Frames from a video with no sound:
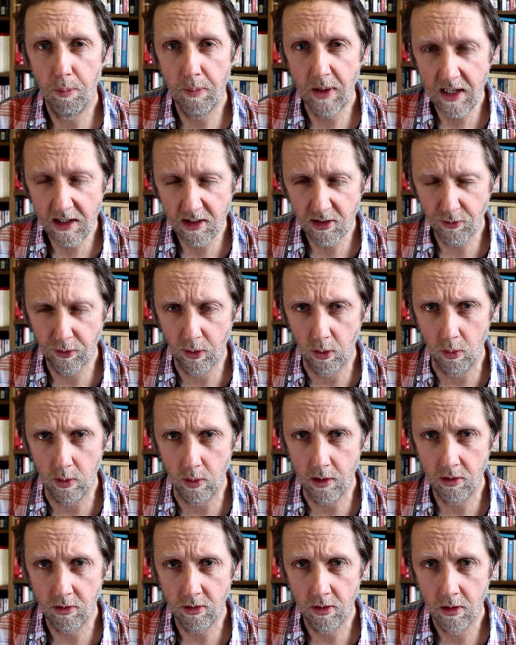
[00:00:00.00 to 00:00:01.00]
peaceful
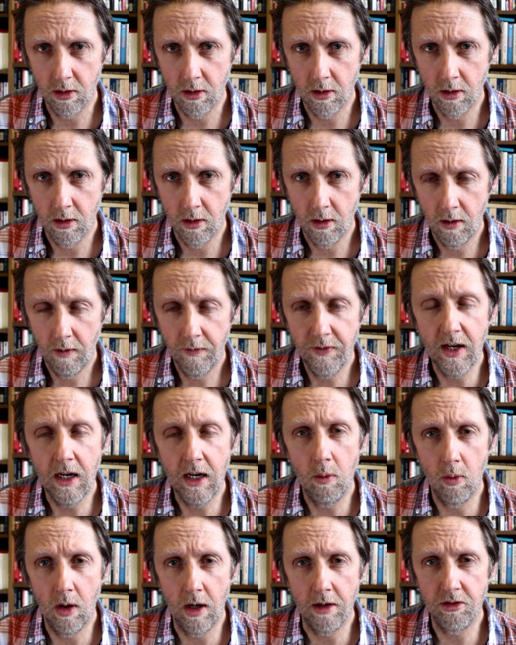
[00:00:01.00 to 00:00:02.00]
ones, then
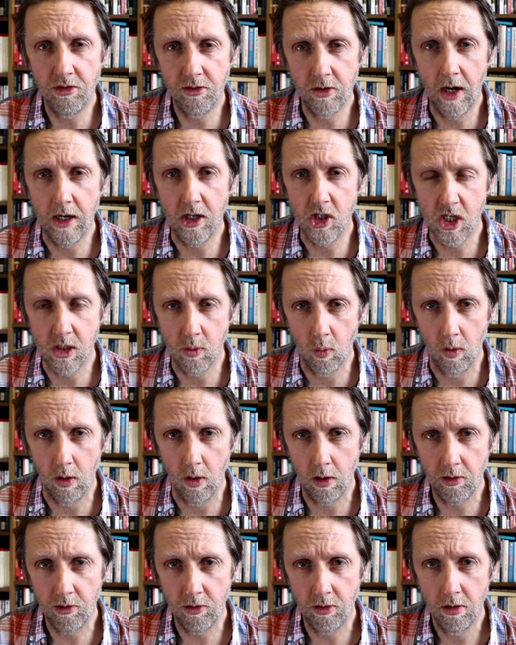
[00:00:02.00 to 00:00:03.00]
Iran's strategy
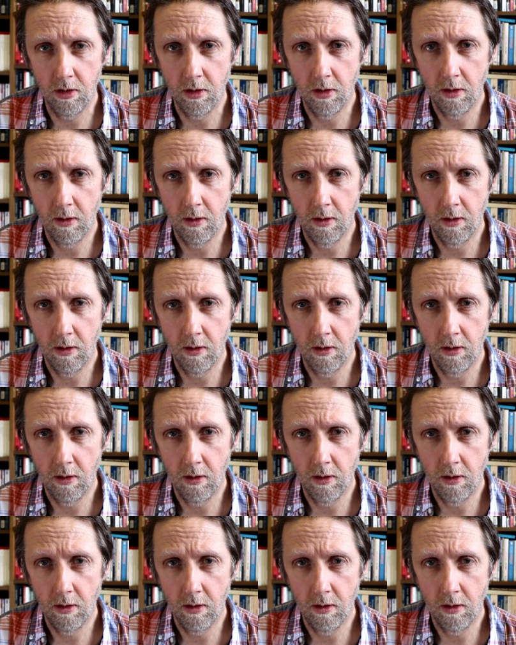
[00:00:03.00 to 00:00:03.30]
works.